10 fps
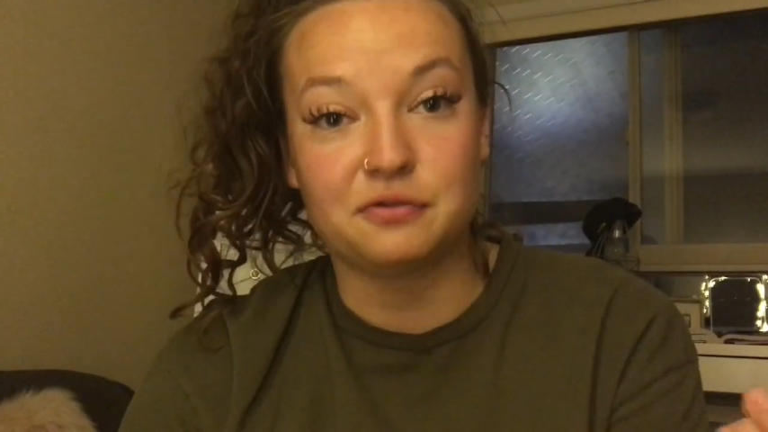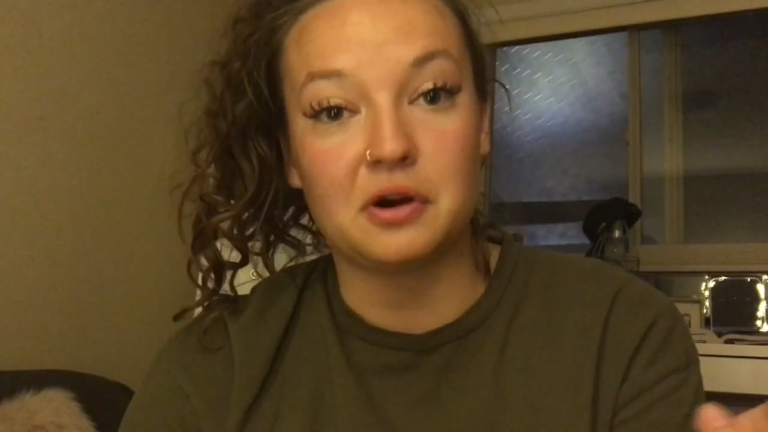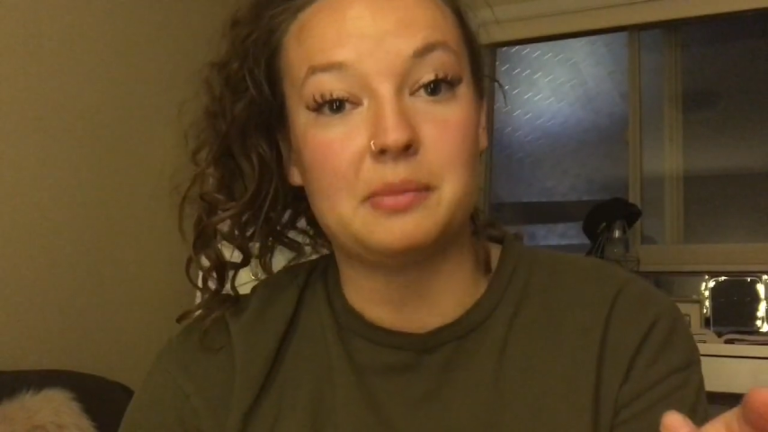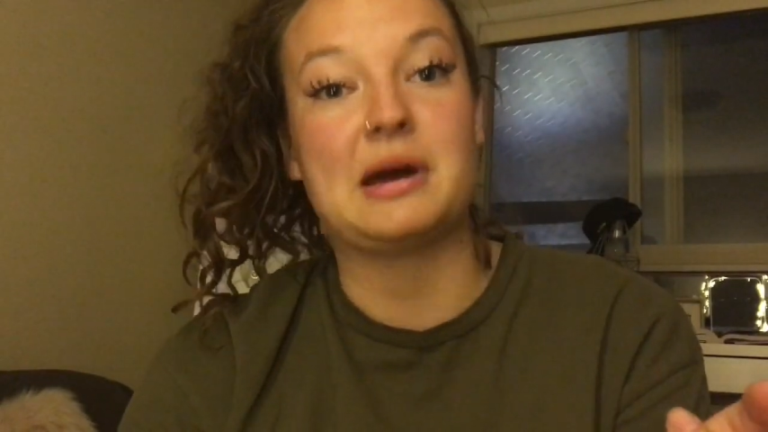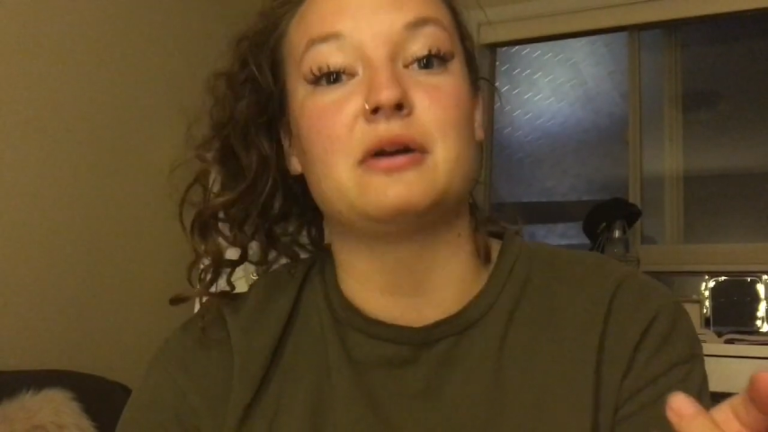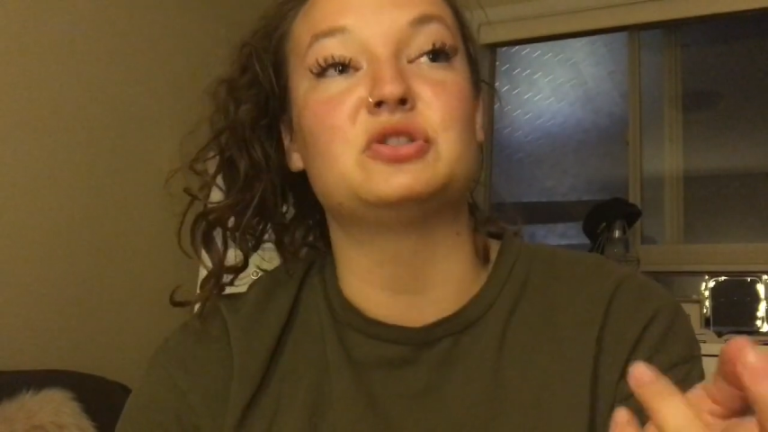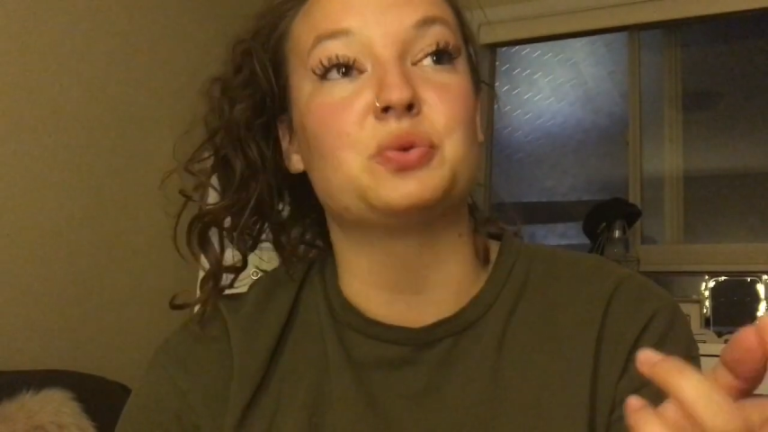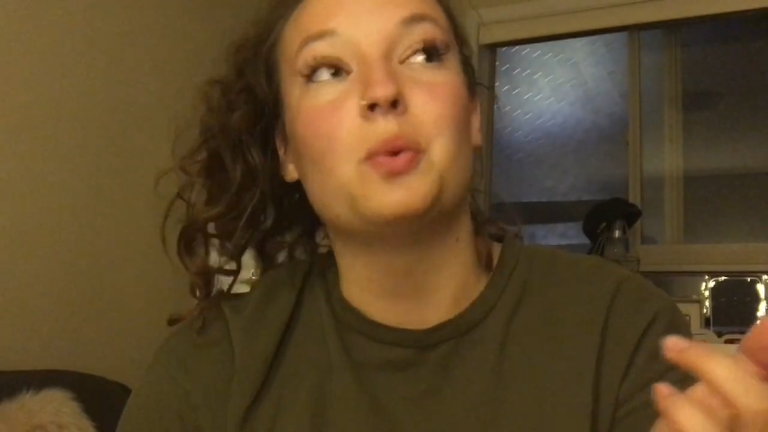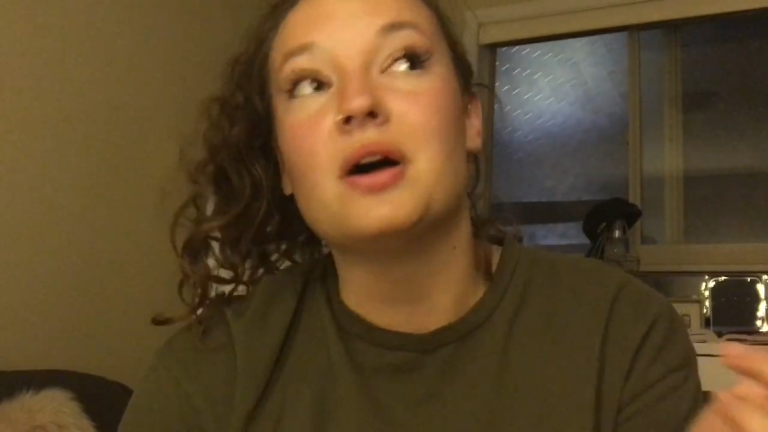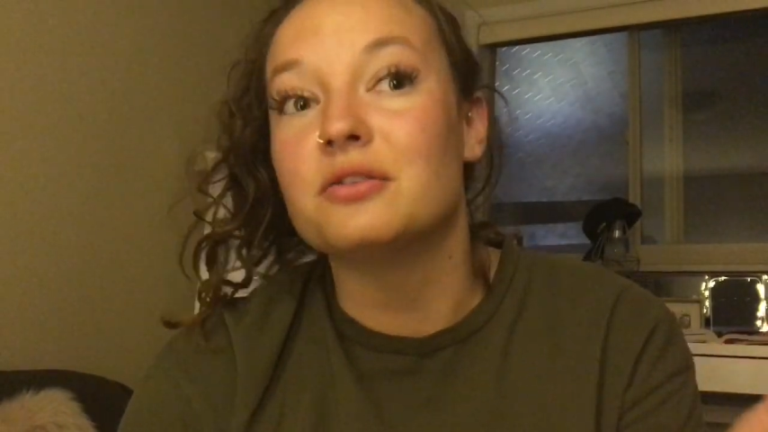for about
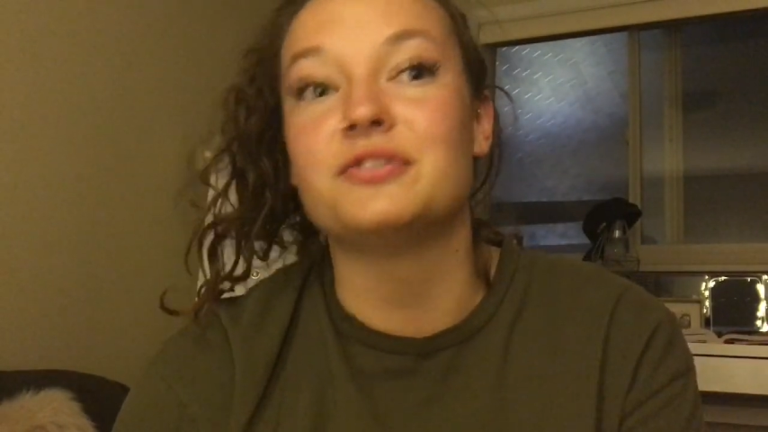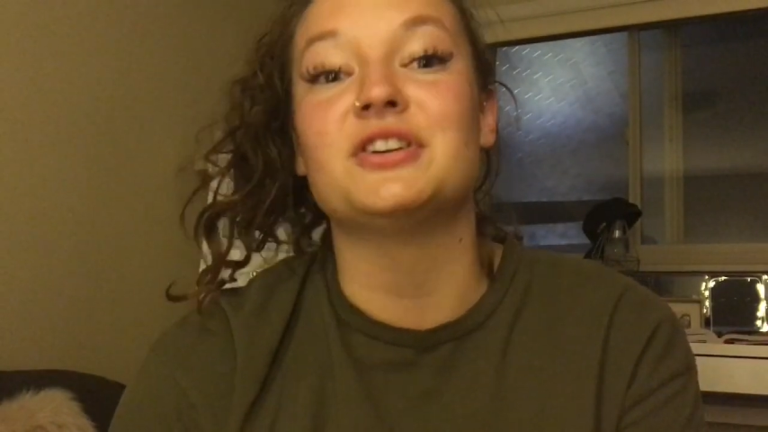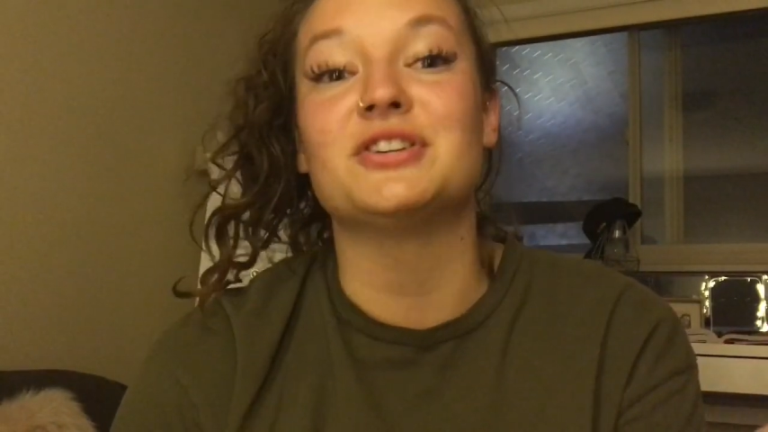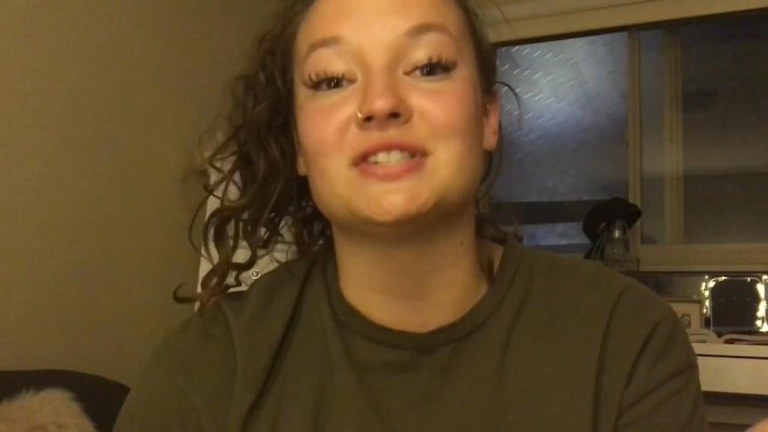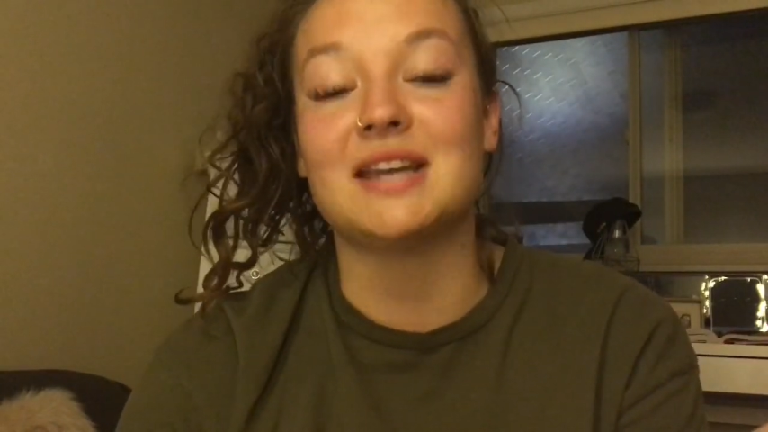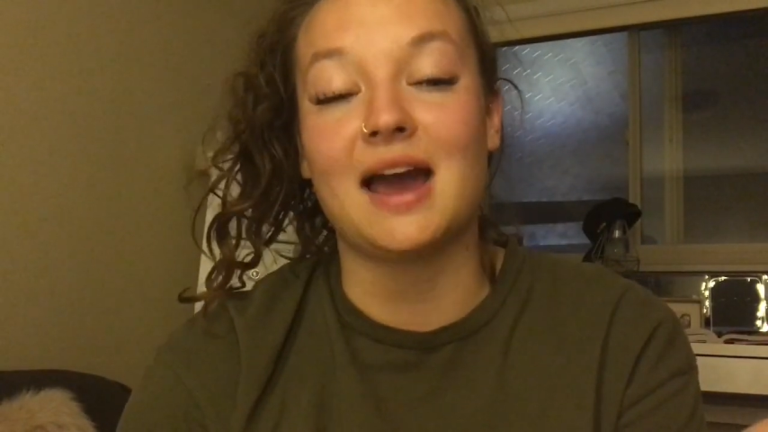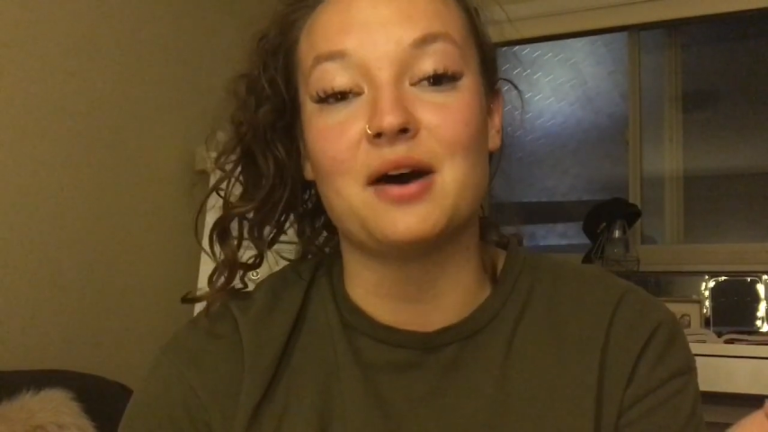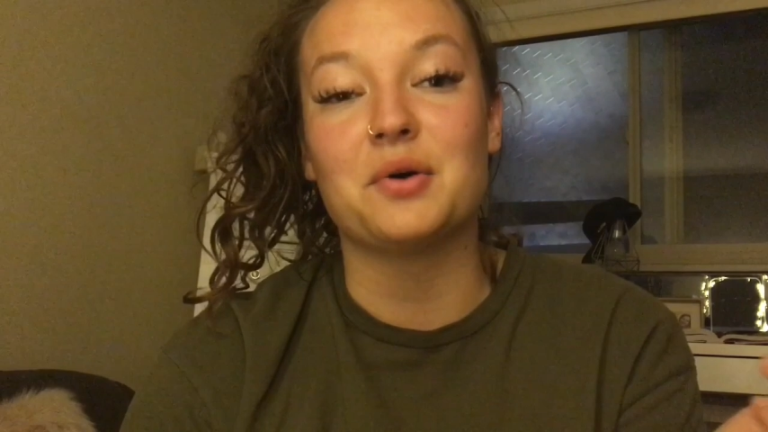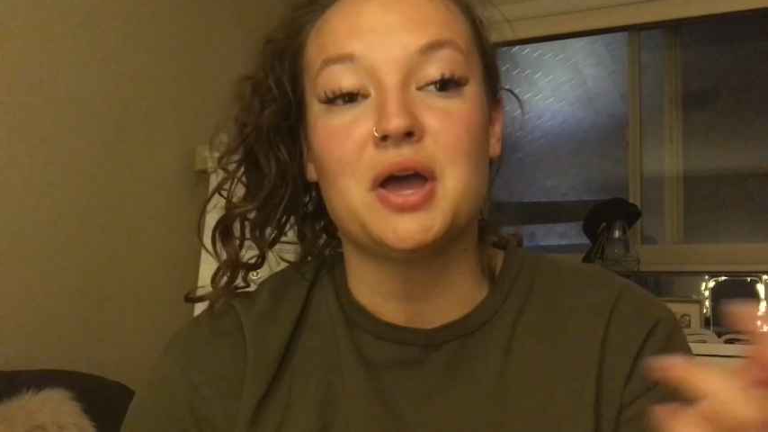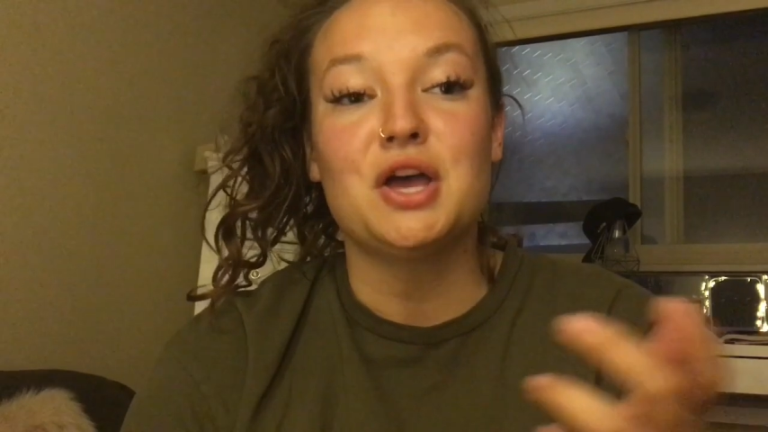12 years
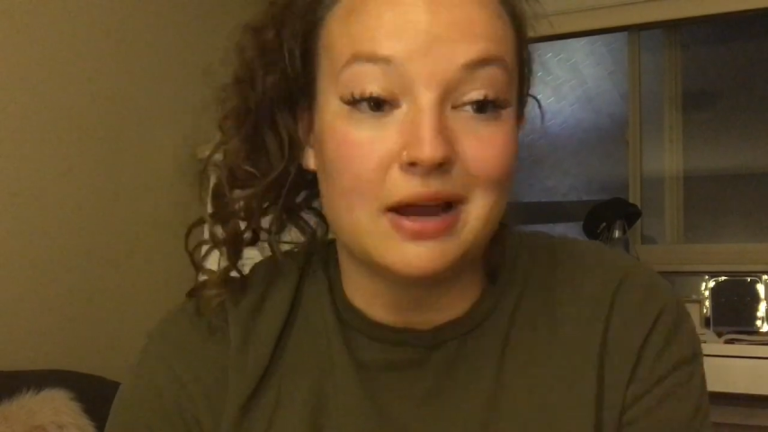now.